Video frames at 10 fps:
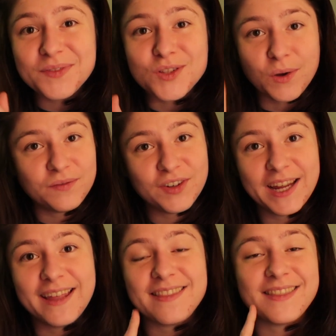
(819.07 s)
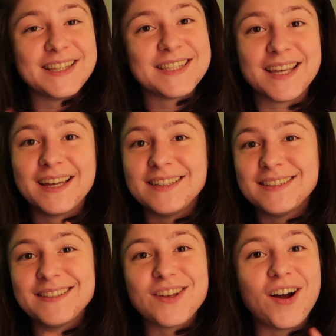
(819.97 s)
Don't forget that these
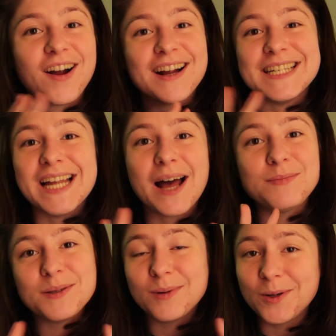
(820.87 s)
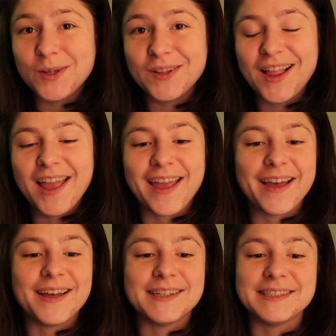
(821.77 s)
kittens are adoptable
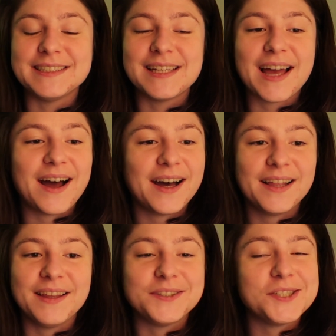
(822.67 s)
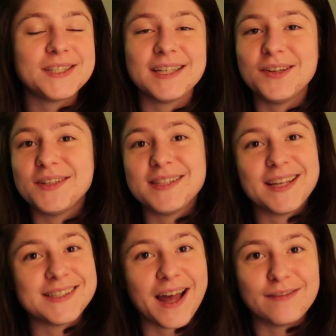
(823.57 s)
and they're just the cutest
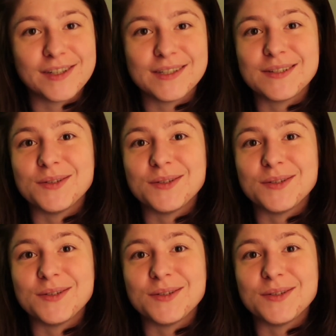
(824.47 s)
things ever.